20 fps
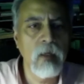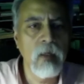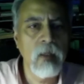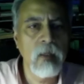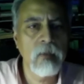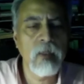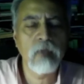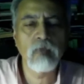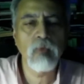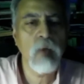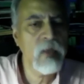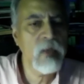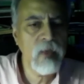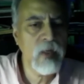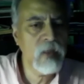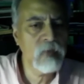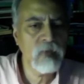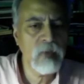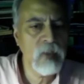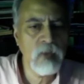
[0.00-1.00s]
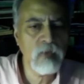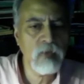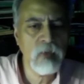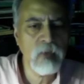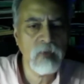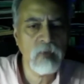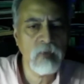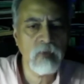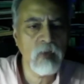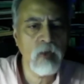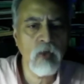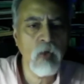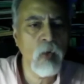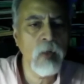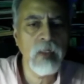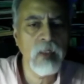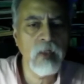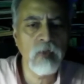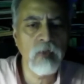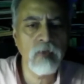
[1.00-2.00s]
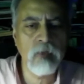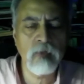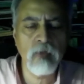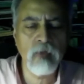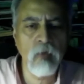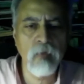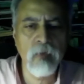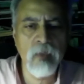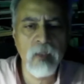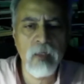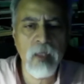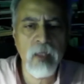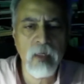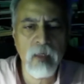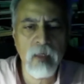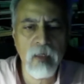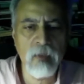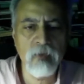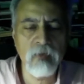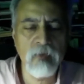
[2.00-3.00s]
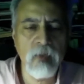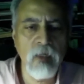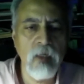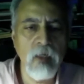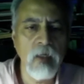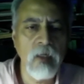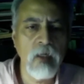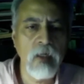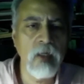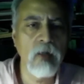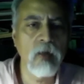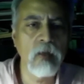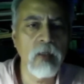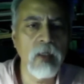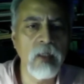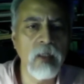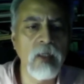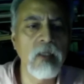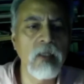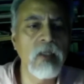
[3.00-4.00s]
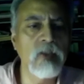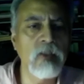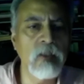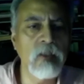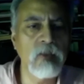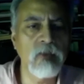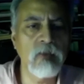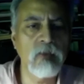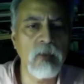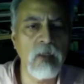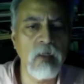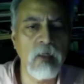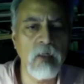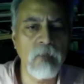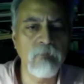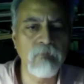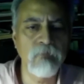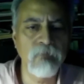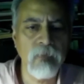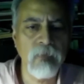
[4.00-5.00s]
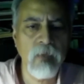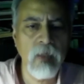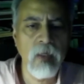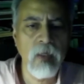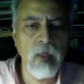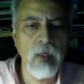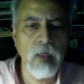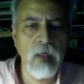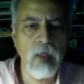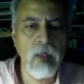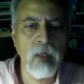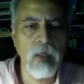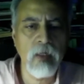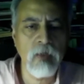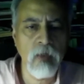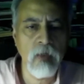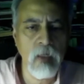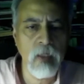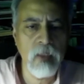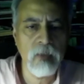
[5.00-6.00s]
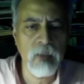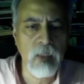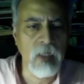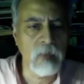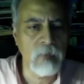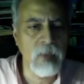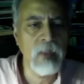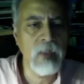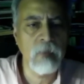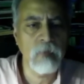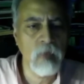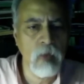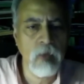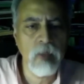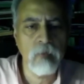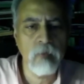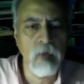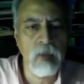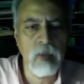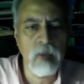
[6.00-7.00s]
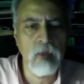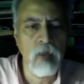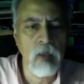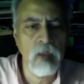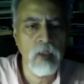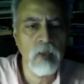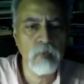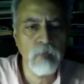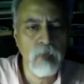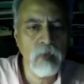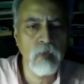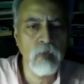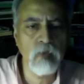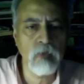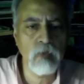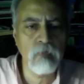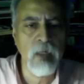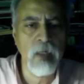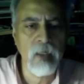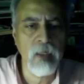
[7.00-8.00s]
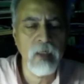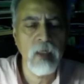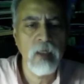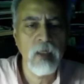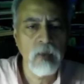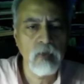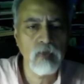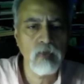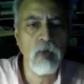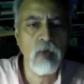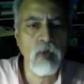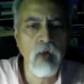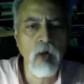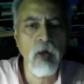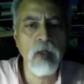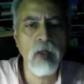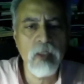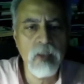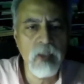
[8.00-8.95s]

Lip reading: That's why there is an interest, there's a growing interest over the decades, in indigenous knowledge. And I'm talking about the knowledge produced by so-called